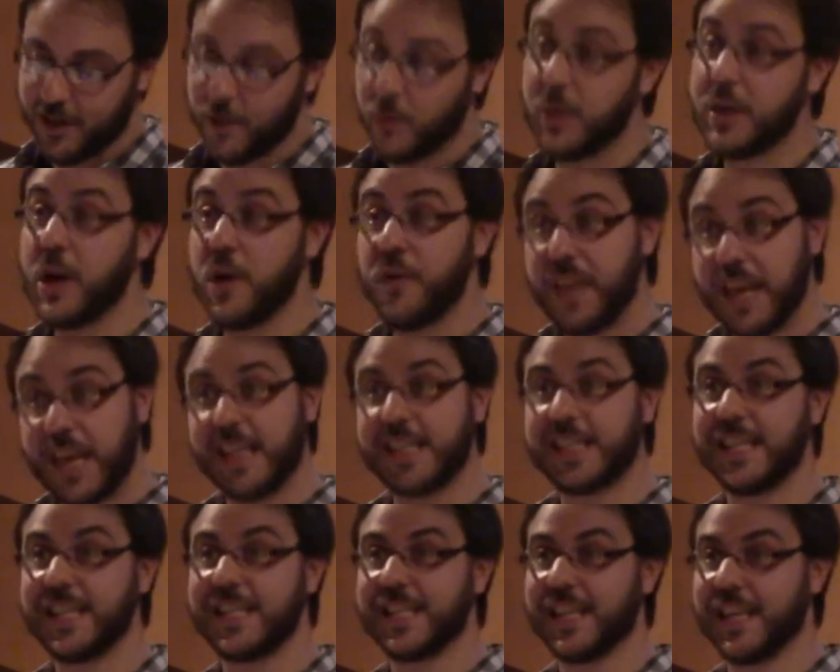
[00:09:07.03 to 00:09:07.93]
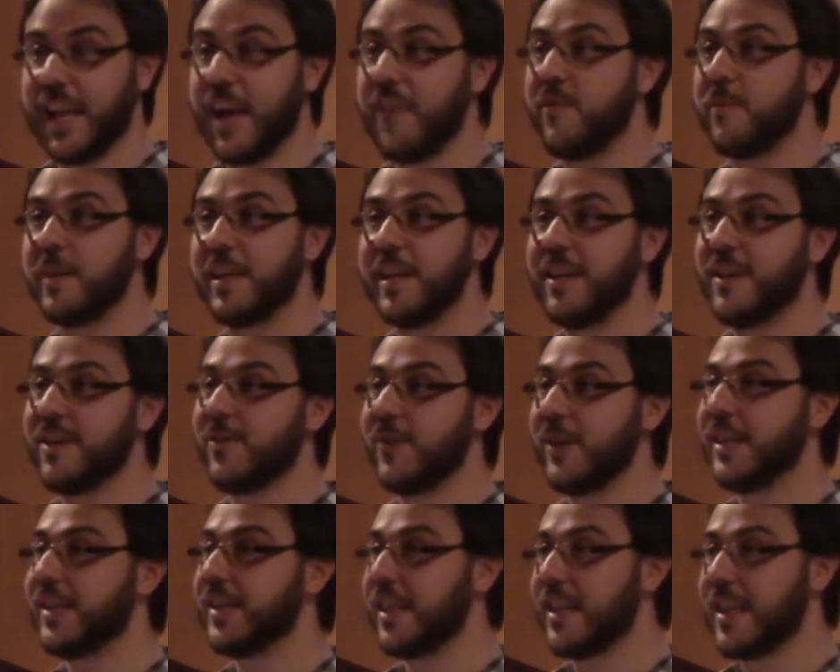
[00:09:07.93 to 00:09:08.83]
We know they existed. Everybody
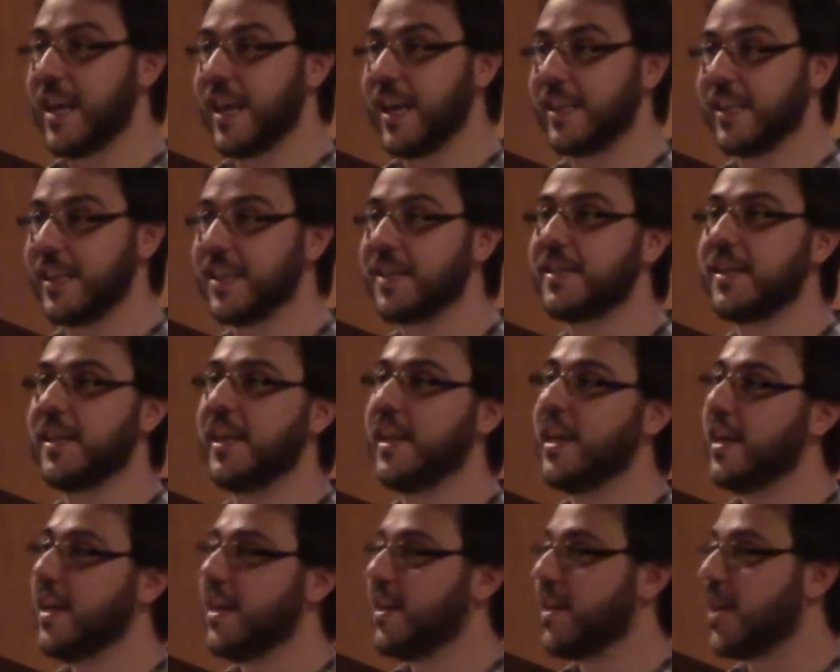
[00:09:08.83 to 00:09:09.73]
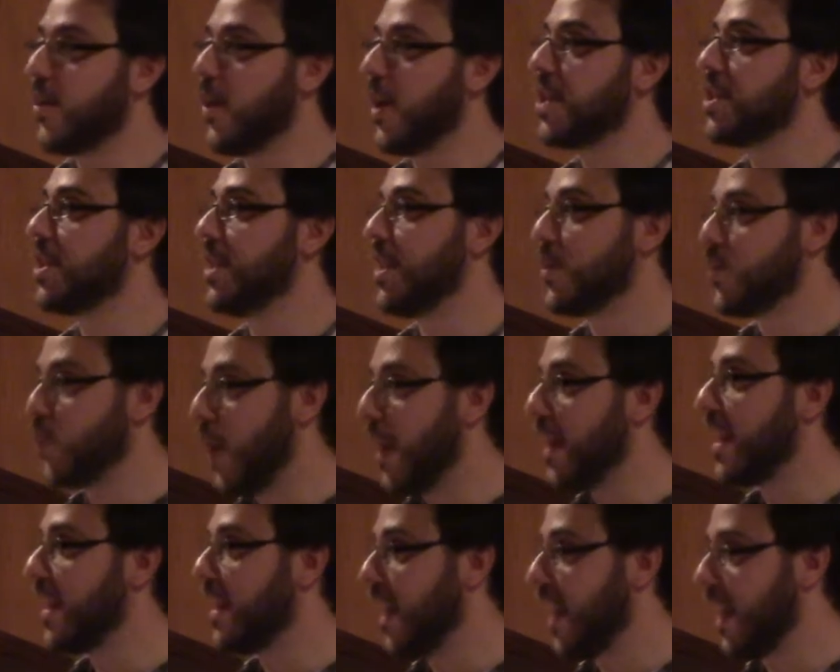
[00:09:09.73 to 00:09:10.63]
agrees that they existed. The question is, when
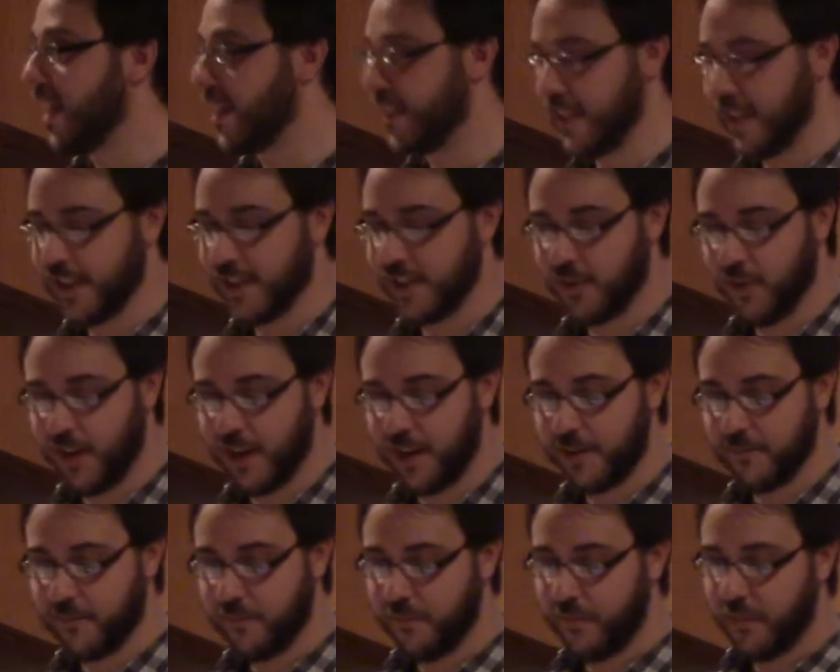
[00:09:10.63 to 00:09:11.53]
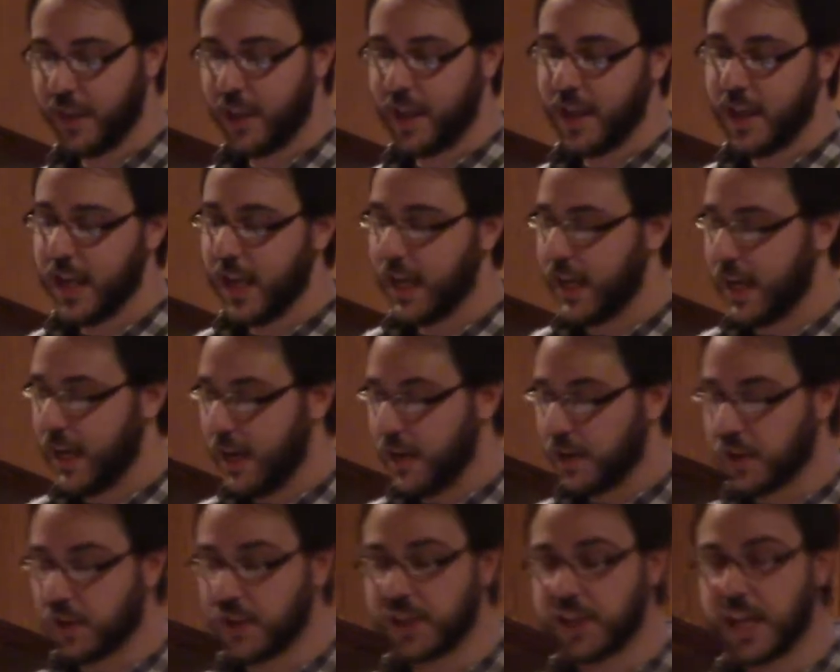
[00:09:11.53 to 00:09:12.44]
did they exist, right?
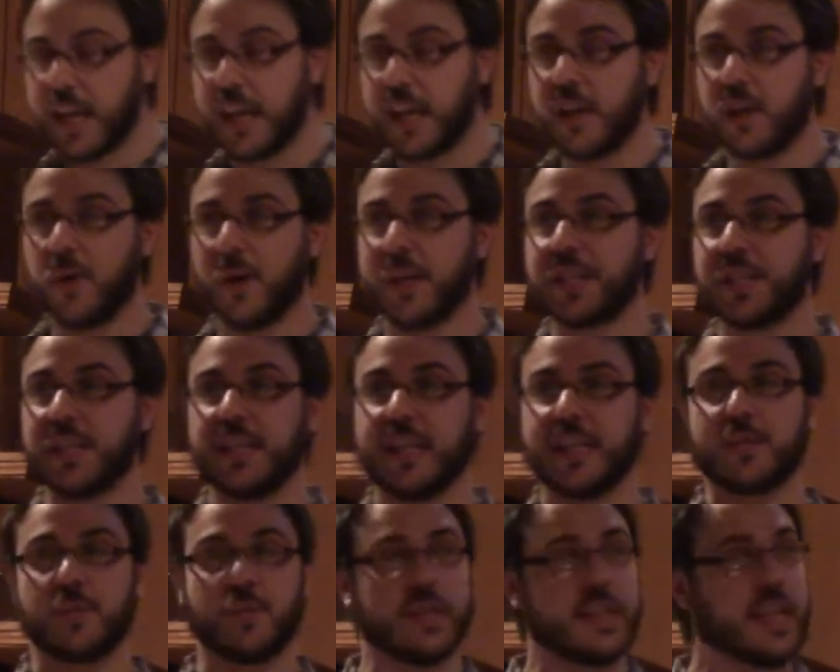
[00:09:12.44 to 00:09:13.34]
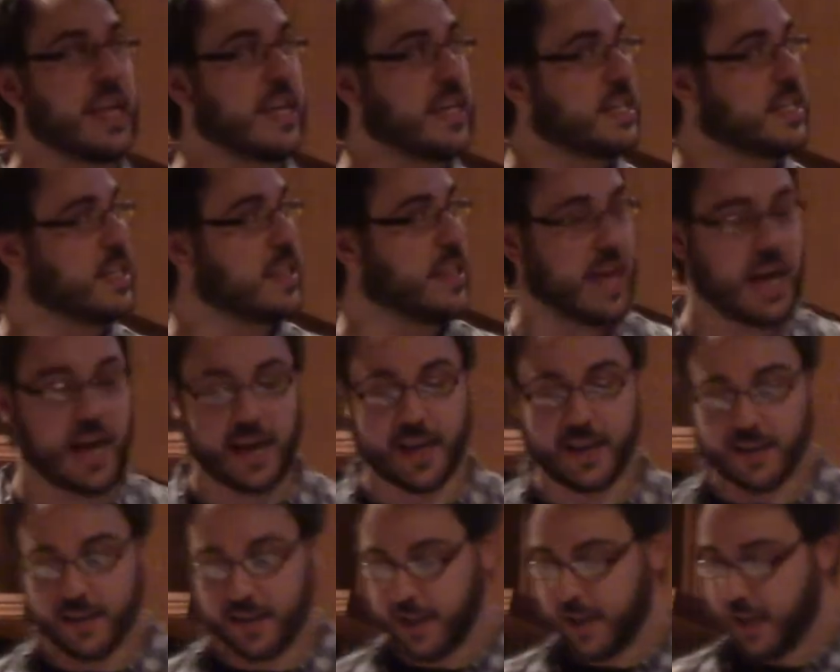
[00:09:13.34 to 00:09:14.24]
So the second question that's related to
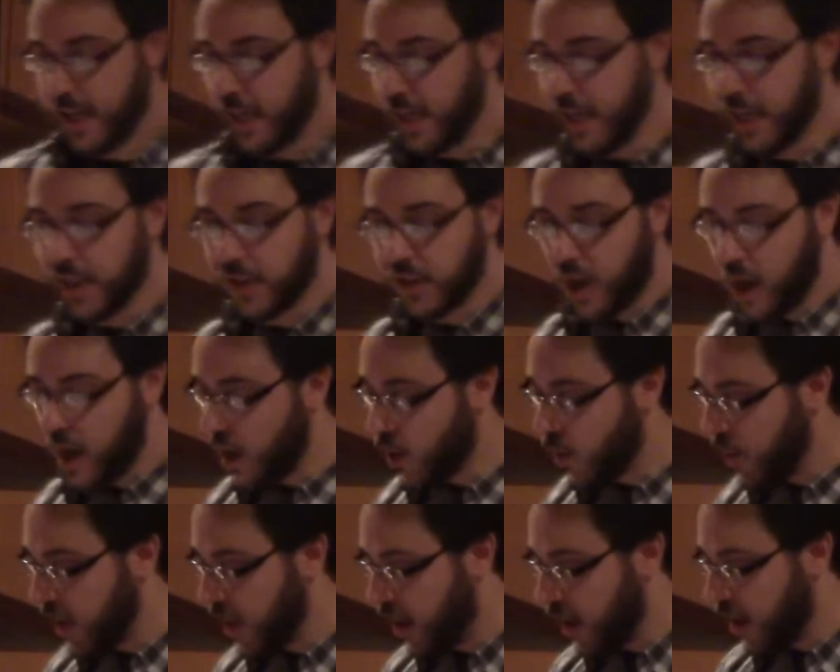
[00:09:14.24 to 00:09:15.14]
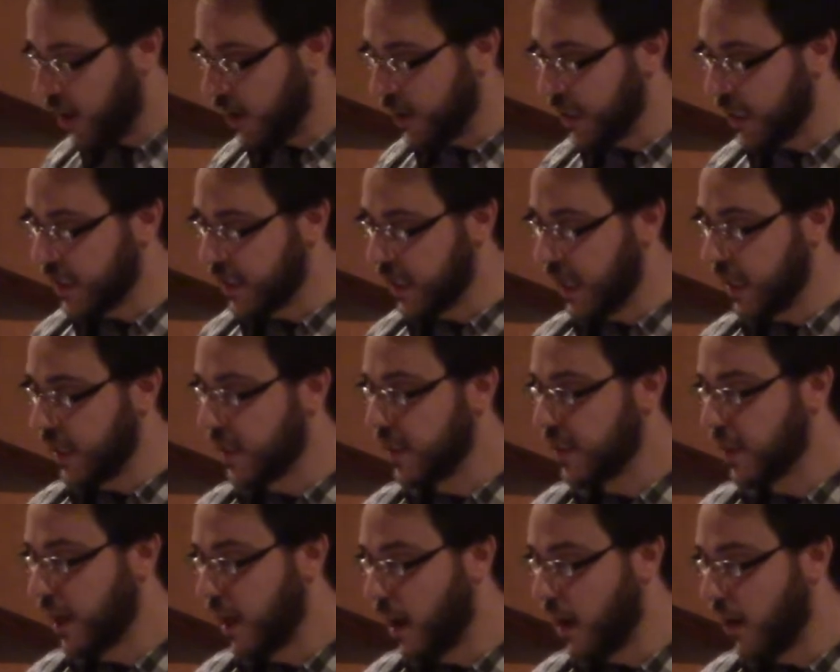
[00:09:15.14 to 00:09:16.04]
that is, are we all
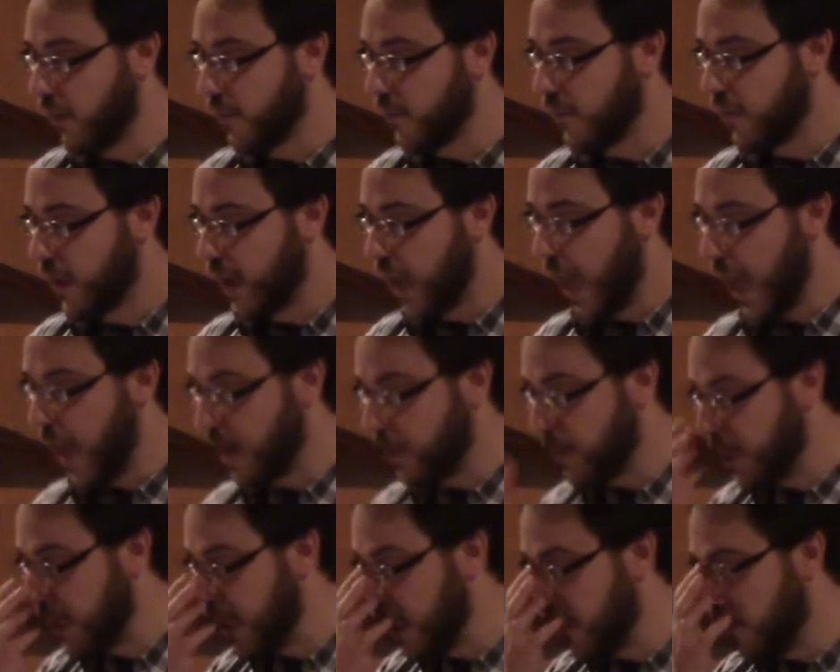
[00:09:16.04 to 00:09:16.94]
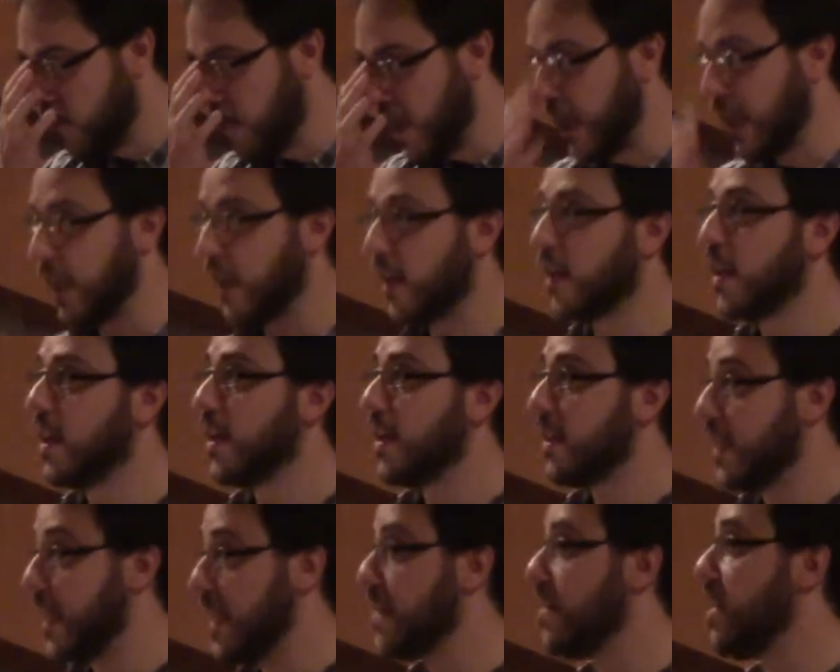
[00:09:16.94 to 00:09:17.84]
descendants of Adam and Eve? Meaning,
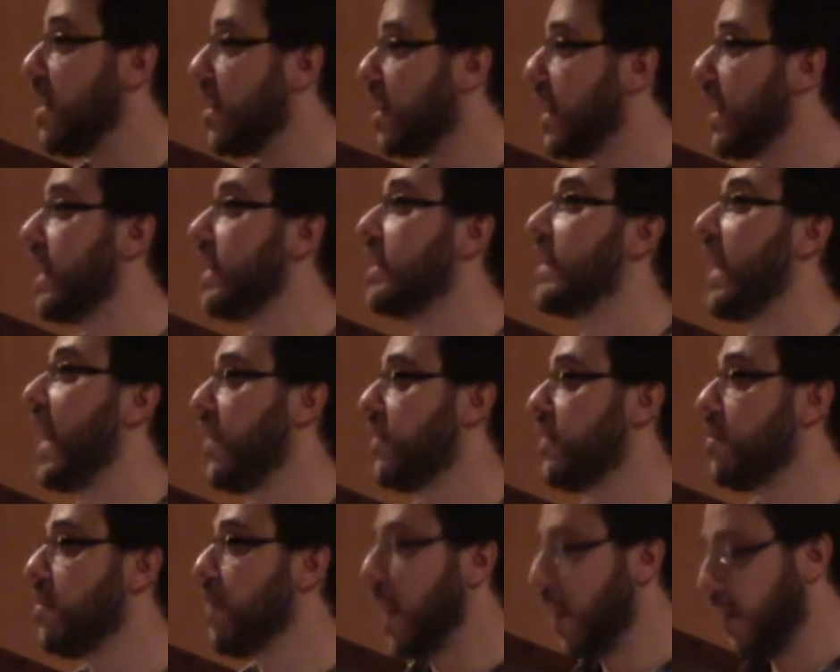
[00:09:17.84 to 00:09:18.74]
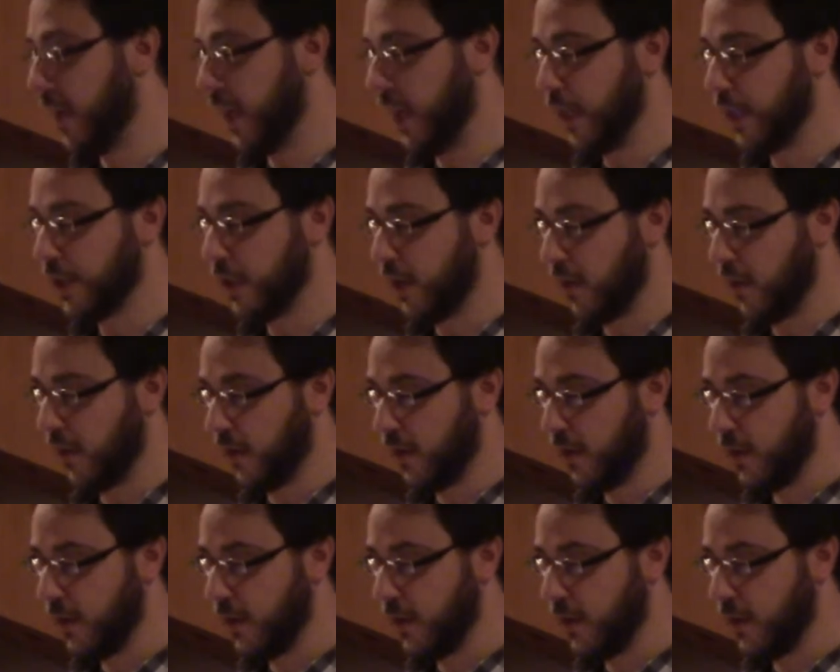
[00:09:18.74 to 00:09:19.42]
did their kids have to marry each other?